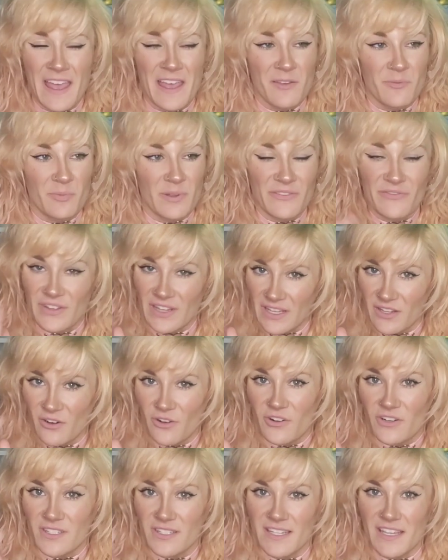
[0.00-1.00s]
Been feeling
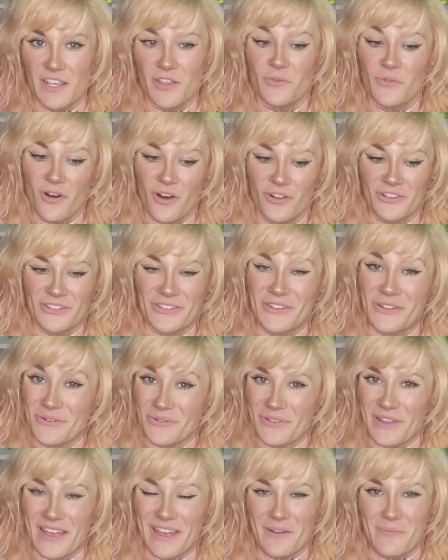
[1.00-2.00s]
artsy, you all know
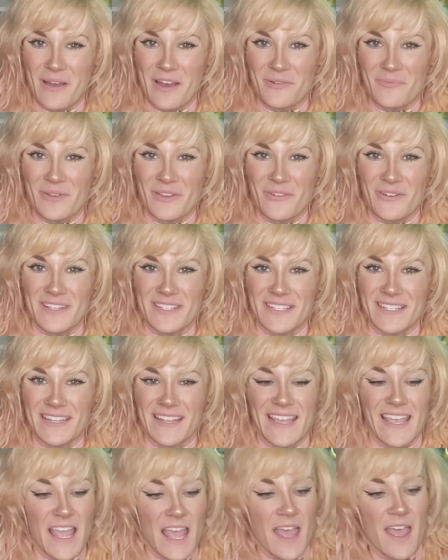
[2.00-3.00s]
that about me recently.